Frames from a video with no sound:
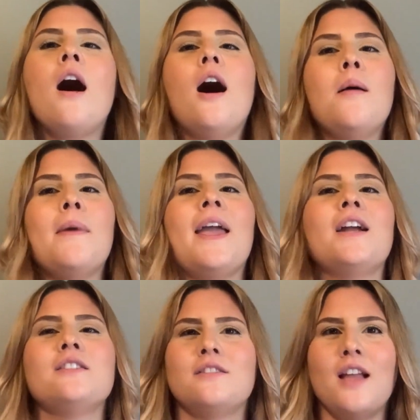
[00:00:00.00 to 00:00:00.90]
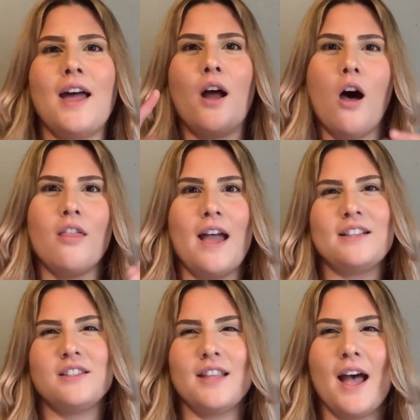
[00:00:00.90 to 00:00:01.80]
My hair is not all
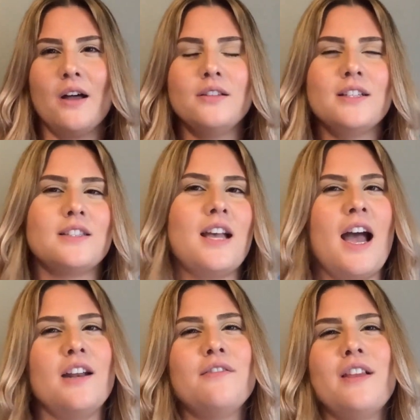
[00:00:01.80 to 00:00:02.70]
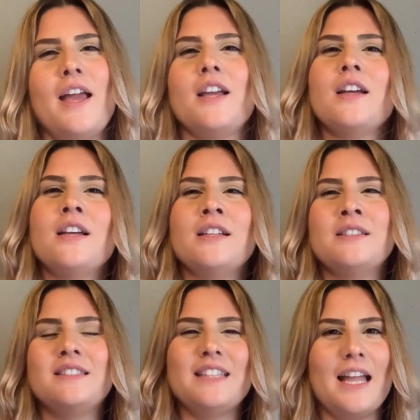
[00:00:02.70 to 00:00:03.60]
that styled. It's kind of like
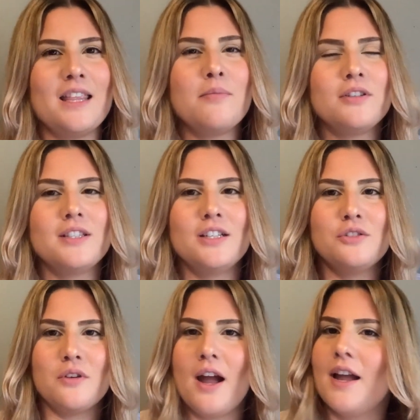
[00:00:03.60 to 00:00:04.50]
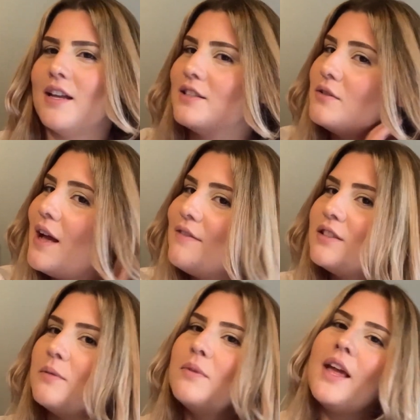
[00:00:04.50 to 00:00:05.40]
90% dry. I still have
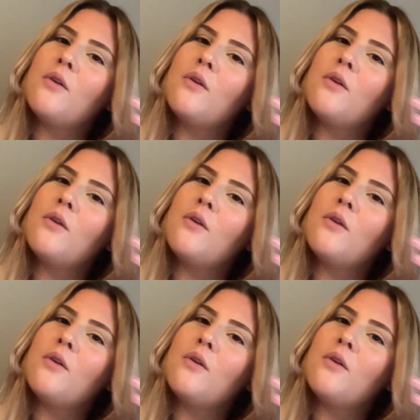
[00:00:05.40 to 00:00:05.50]
some like